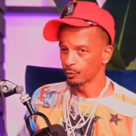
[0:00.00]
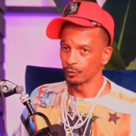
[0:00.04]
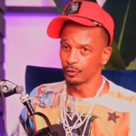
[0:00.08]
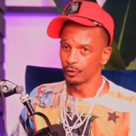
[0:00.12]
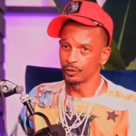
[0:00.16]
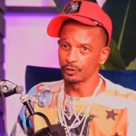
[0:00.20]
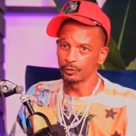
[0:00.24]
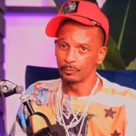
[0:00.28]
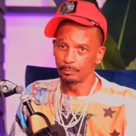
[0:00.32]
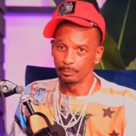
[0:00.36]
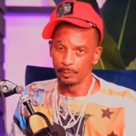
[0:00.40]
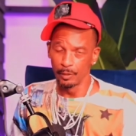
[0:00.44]

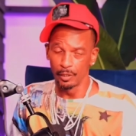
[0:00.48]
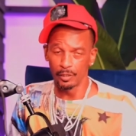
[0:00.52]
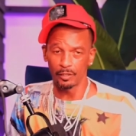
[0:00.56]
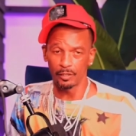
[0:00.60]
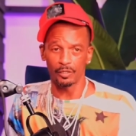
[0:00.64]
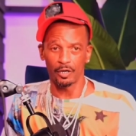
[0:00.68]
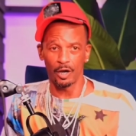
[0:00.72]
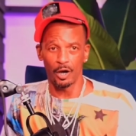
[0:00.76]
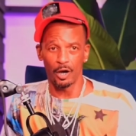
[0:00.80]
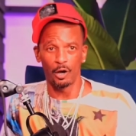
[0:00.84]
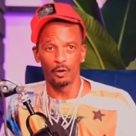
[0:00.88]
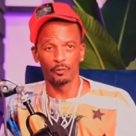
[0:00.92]
So there's a
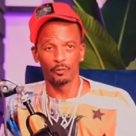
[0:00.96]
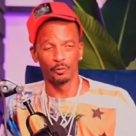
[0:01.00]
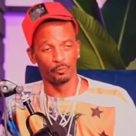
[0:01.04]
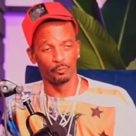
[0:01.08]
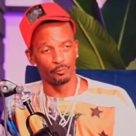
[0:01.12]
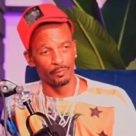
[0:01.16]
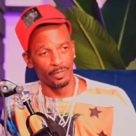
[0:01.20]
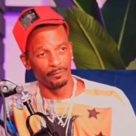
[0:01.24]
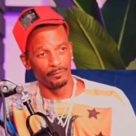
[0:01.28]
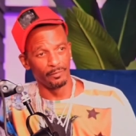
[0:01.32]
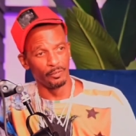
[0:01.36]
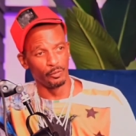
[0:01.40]
book
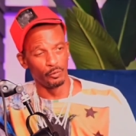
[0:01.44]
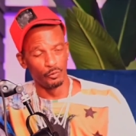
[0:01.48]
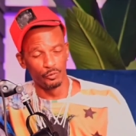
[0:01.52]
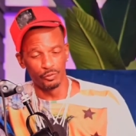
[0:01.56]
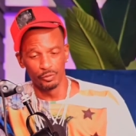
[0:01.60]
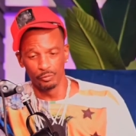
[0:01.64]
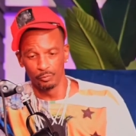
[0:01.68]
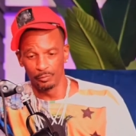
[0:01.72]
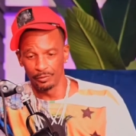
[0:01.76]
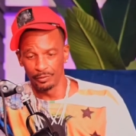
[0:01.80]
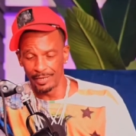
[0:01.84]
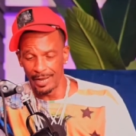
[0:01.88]
called The
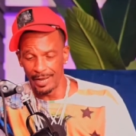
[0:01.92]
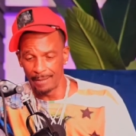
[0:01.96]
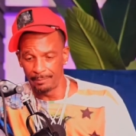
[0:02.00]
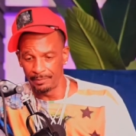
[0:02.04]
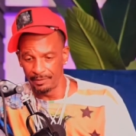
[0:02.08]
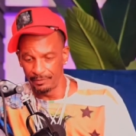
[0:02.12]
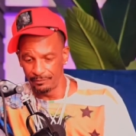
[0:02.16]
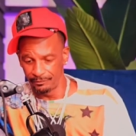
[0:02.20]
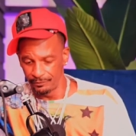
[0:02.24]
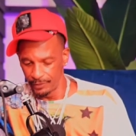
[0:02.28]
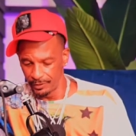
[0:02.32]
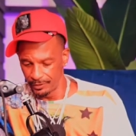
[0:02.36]
Revolution Will
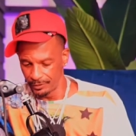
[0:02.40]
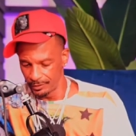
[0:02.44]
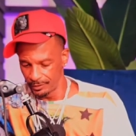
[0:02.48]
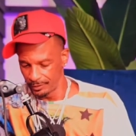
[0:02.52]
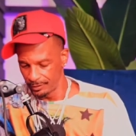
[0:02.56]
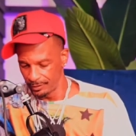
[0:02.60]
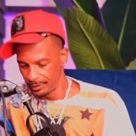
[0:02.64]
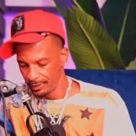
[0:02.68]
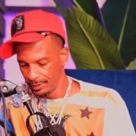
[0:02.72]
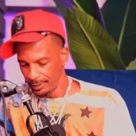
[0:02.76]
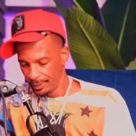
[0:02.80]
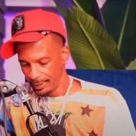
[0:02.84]
Not Be
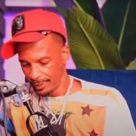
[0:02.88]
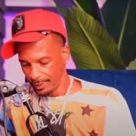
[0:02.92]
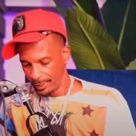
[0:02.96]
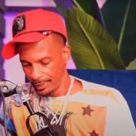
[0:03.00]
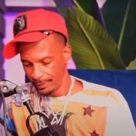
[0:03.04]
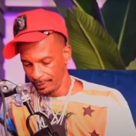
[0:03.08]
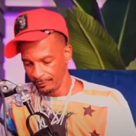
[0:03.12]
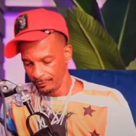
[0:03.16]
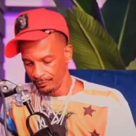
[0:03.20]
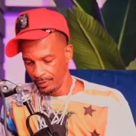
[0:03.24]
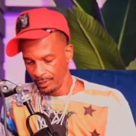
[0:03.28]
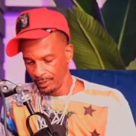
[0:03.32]
Funded.
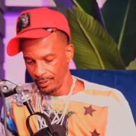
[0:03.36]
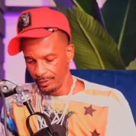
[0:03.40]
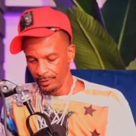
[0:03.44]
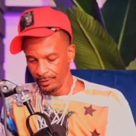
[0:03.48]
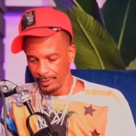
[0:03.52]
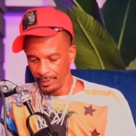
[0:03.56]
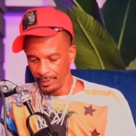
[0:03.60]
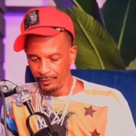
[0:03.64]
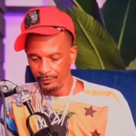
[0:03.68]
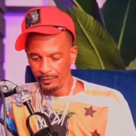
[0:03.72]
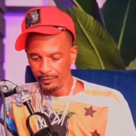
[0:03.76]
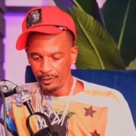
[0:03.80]
And
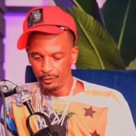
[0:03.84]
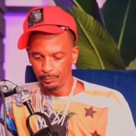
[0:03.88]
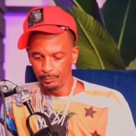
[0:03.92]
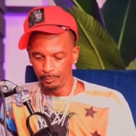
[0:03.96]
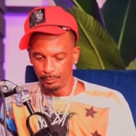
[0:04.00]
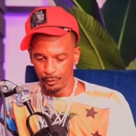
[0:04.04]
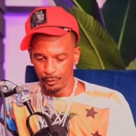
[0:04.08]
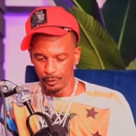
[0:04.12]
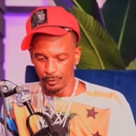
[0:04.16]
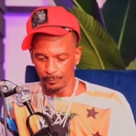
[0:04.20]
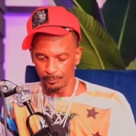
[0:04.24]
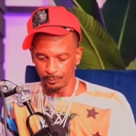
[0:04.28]
in
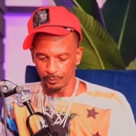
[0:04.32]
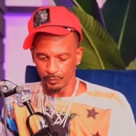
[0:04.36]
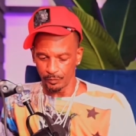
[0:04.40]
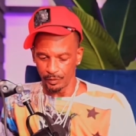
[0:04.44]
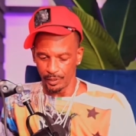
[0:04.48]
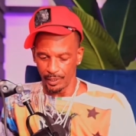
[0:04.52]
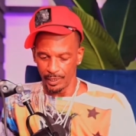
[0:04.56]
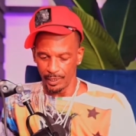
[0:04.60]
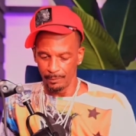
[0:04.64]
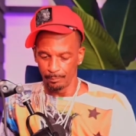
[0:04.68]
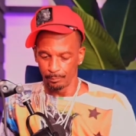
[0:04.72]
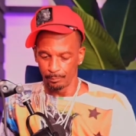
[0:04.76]
this book,
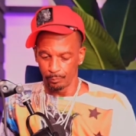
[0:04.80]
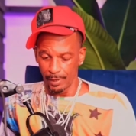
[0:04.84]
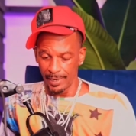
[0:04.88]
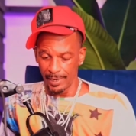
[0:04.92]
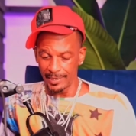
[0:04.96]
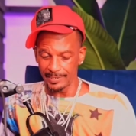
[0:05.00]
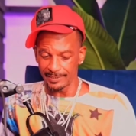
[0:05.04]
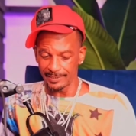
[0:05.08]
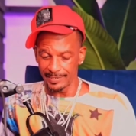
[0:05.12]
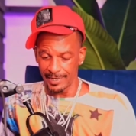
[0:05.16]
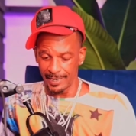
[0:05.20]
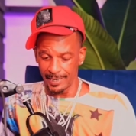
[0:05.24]

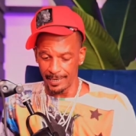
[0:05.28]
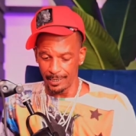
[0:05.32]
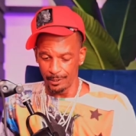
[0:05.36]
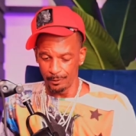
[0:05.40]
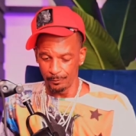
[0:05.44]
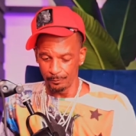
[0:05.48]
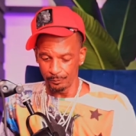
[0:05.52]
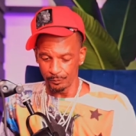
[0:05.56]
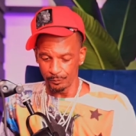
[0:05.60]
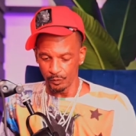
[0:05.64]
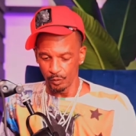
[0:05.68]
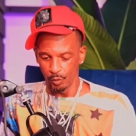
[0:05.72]
it breaks
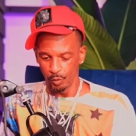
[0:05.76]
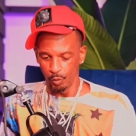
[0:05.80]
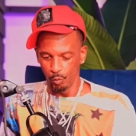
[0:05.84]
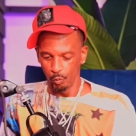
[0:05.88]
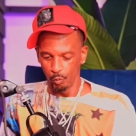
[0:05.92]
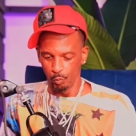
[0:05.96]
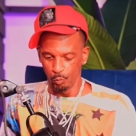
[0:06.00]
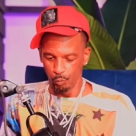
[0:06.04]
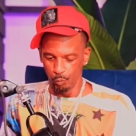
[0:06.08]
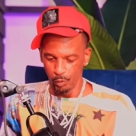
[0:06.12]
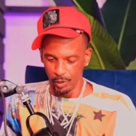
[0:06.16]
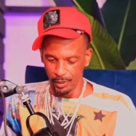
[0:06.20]
down
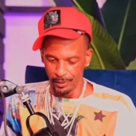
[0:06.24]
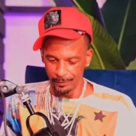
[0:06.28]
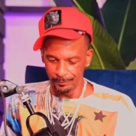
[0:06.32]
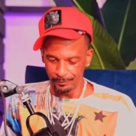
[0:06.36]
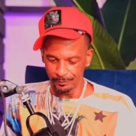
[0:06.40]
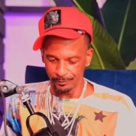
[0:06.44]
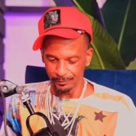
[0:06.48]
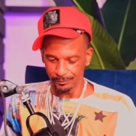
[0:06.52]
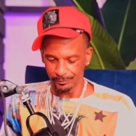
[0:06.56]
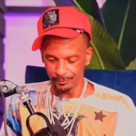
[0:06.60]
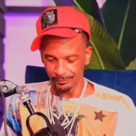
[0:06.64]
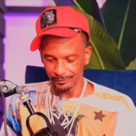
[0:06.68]

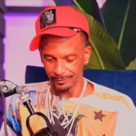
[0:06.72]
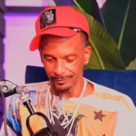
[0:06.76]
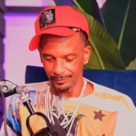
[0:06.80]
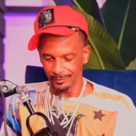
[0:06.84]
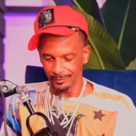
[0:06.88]
what,